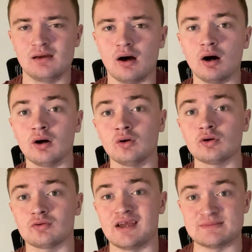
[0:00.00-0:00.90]
Our
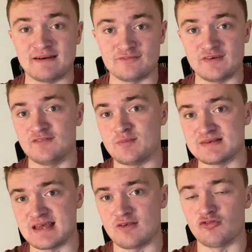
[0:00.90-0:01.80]
hook rate is about 50%.